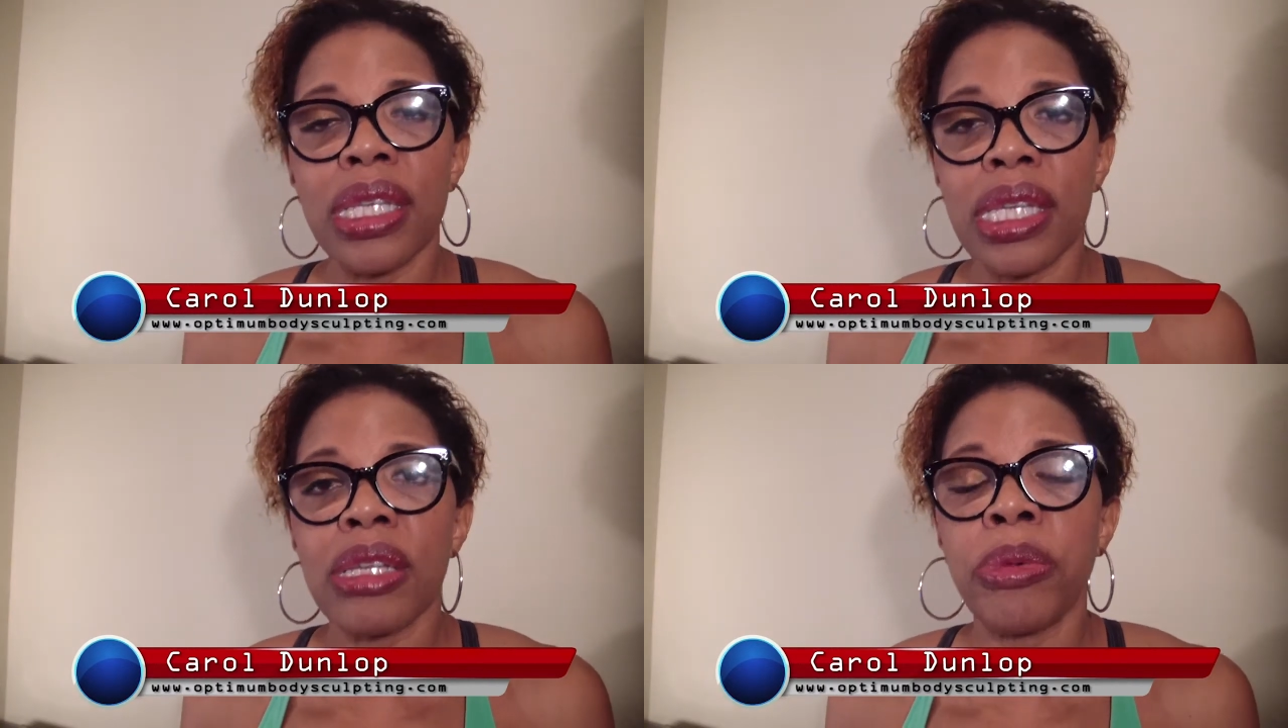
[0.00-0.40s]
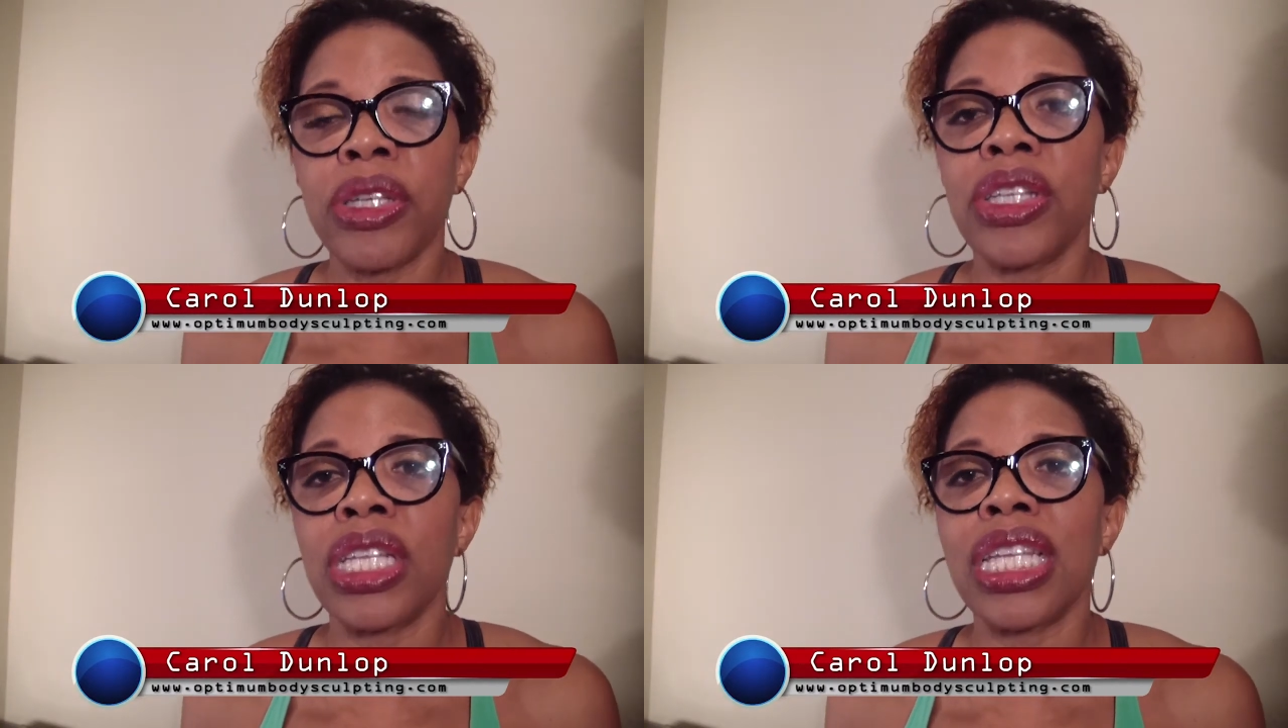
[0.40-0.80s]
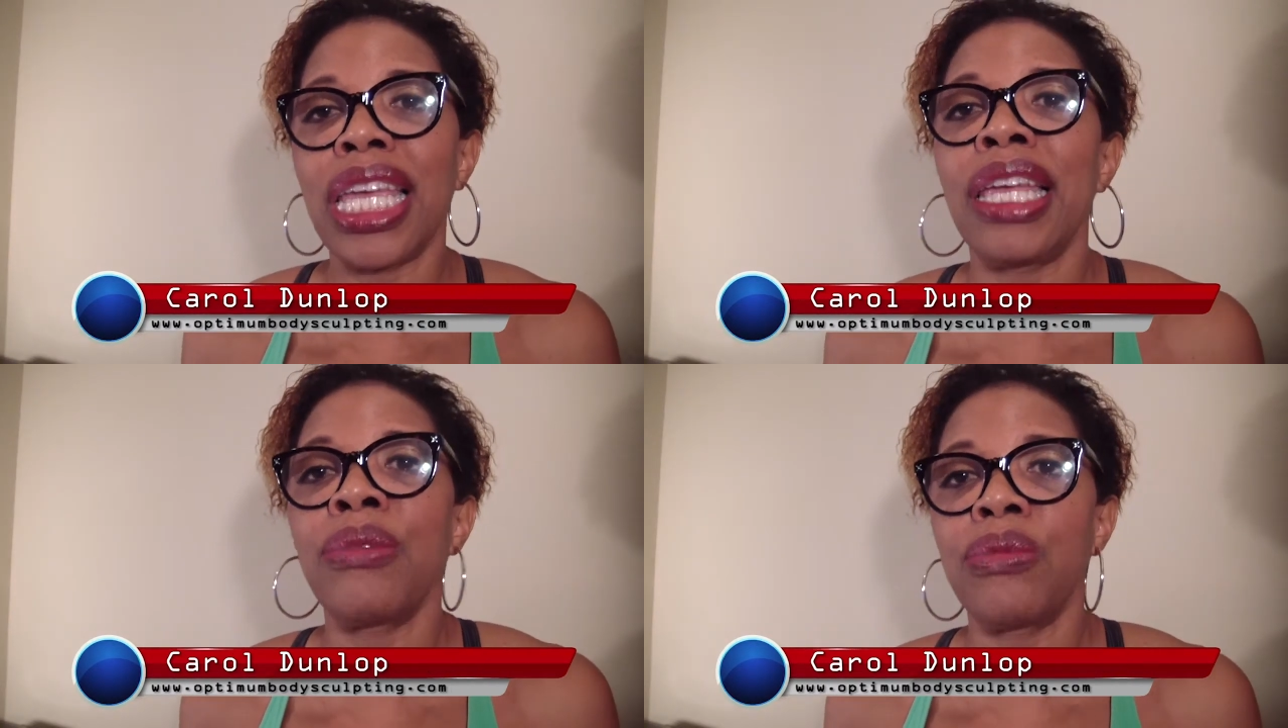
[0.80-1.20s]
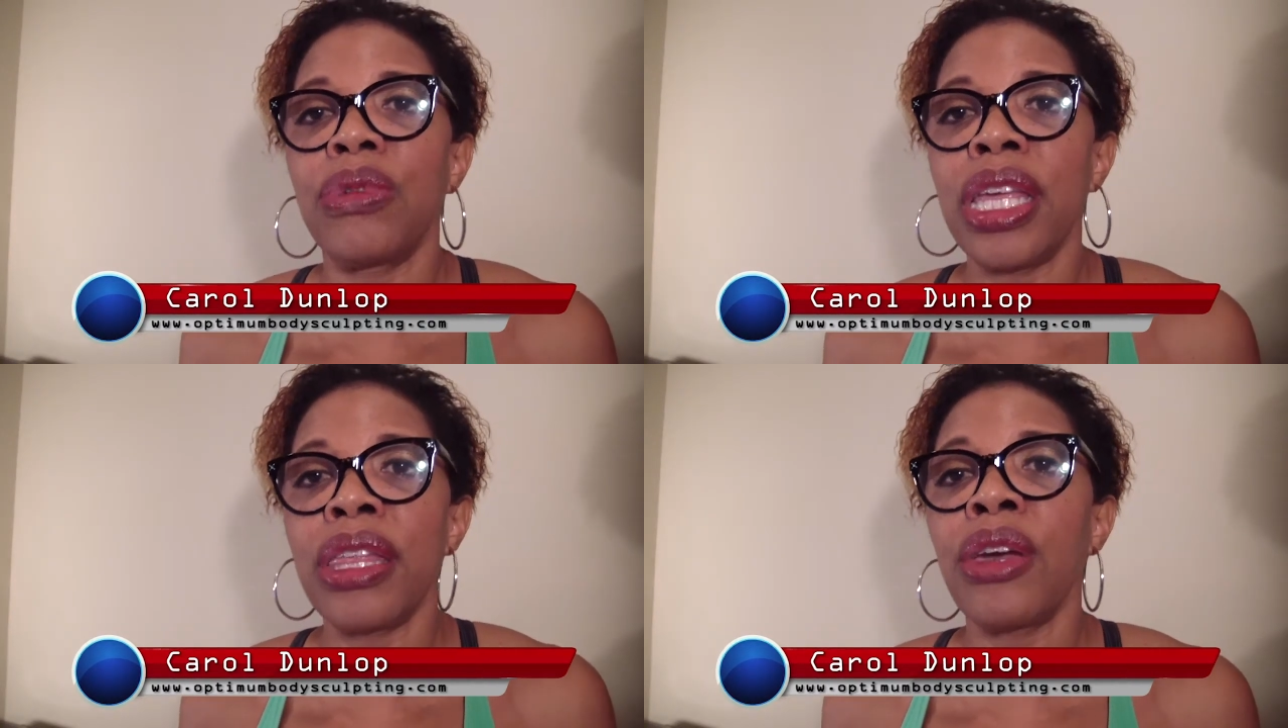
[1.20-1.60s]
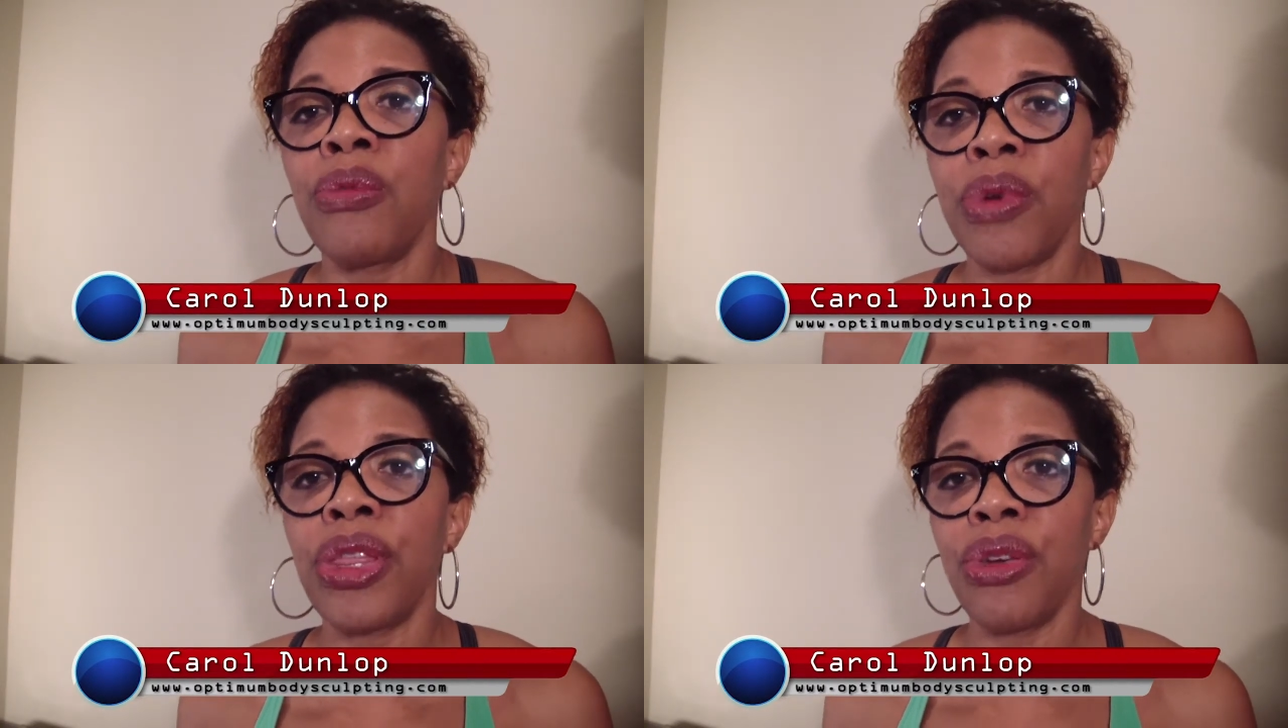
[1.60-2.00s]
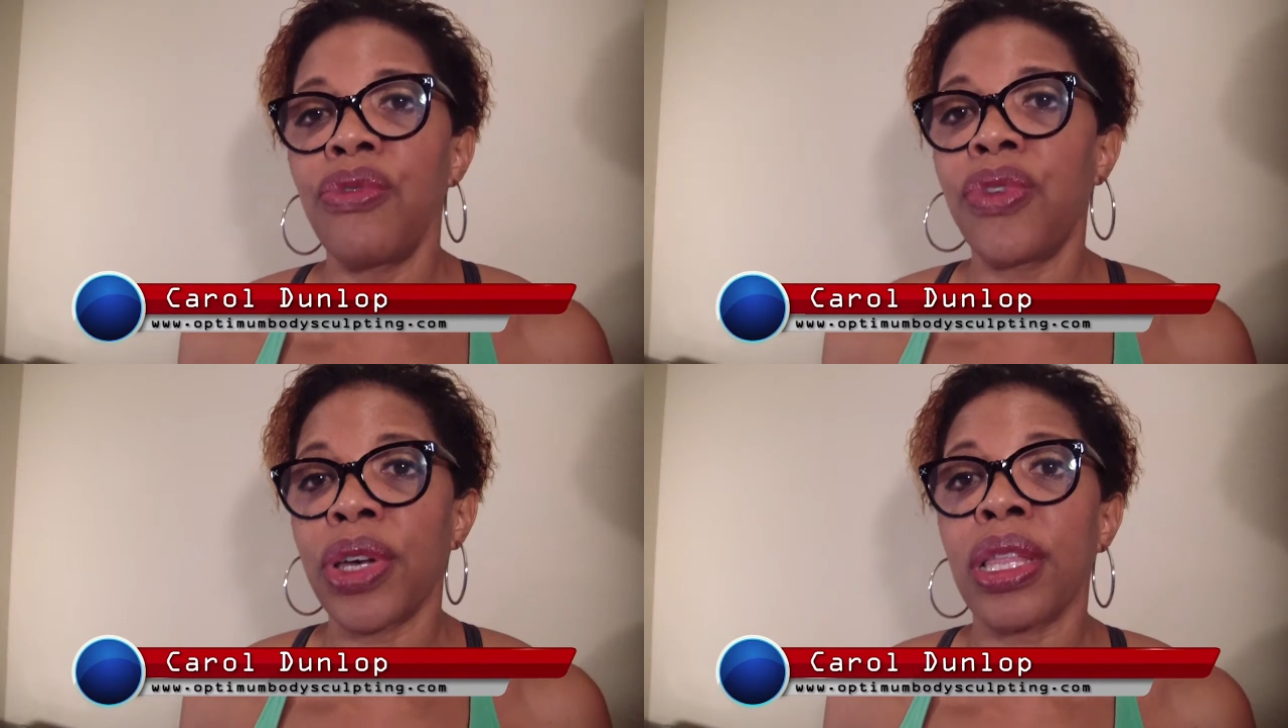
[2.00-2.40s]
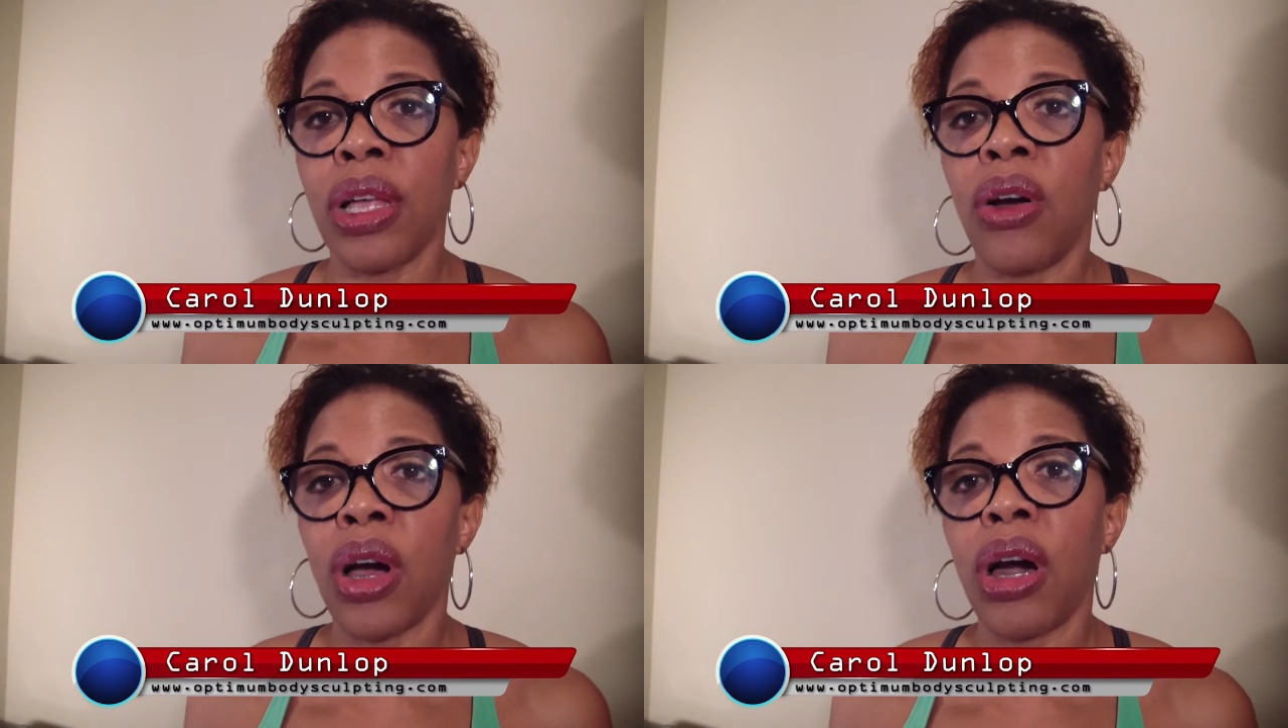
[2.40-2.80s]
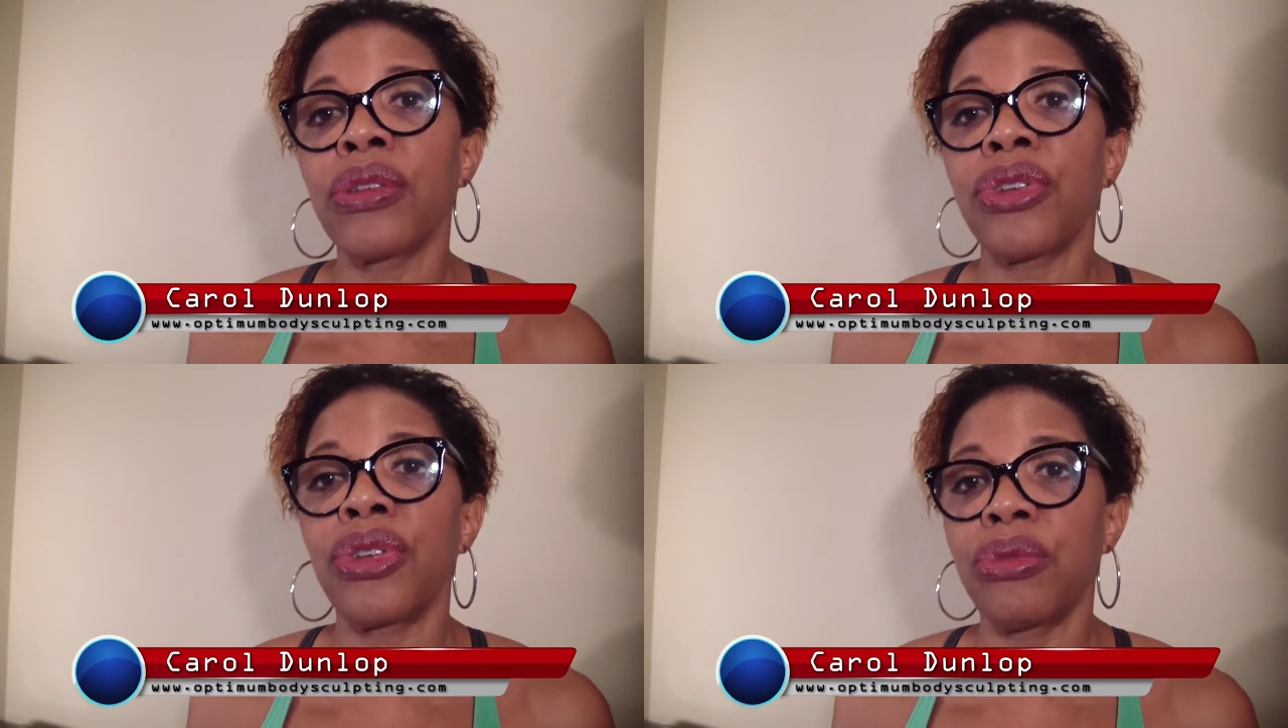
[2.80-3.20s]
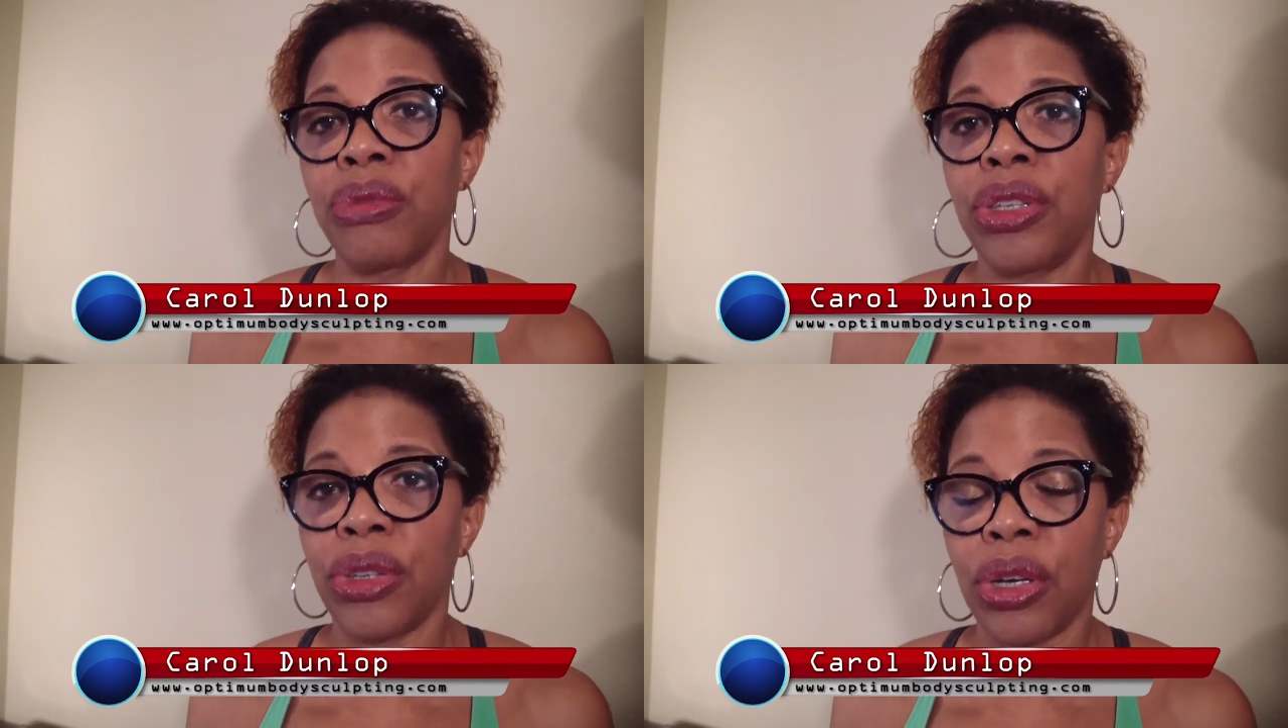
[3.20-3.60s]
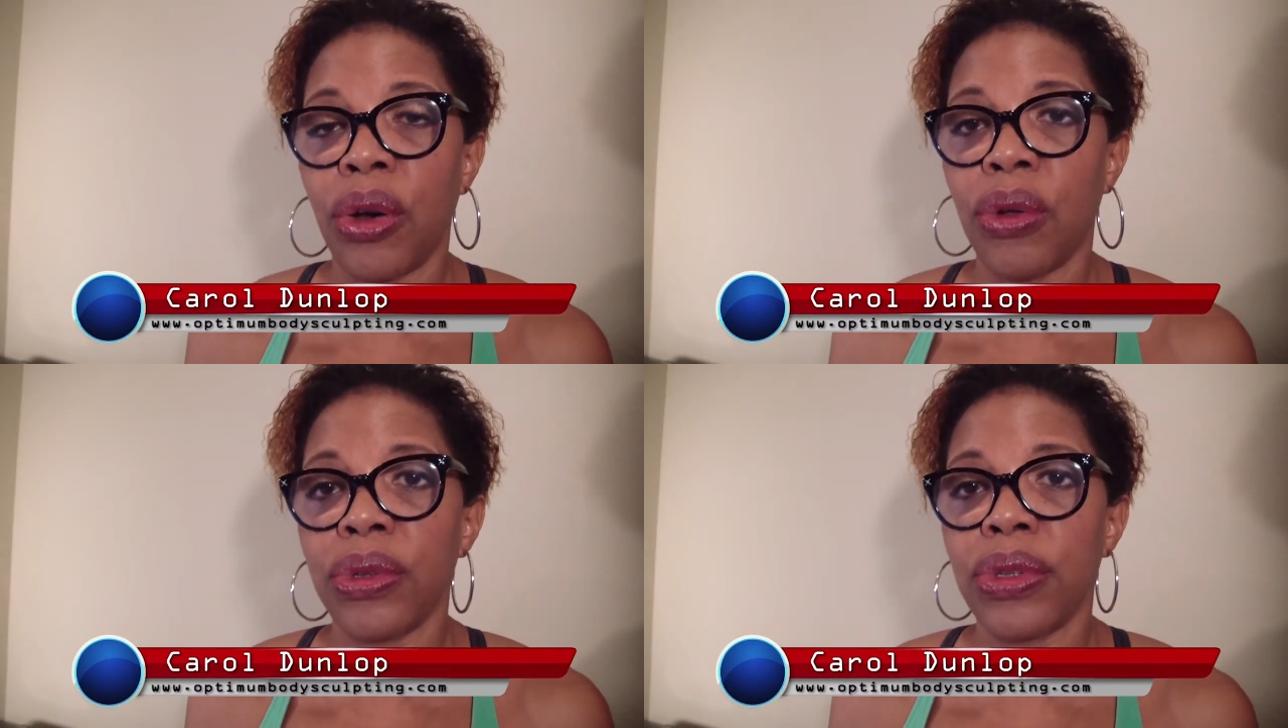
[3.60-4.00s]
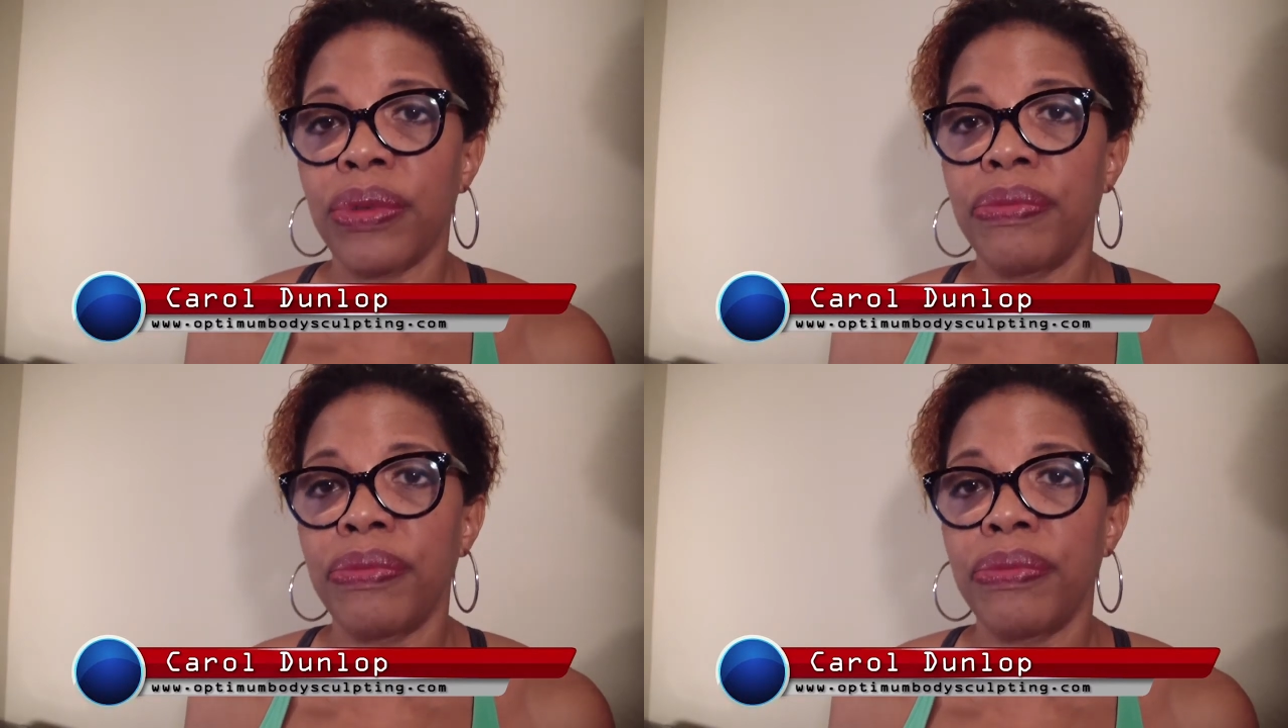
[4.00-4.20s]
this person is in there with you for the long haul until you reach your goals.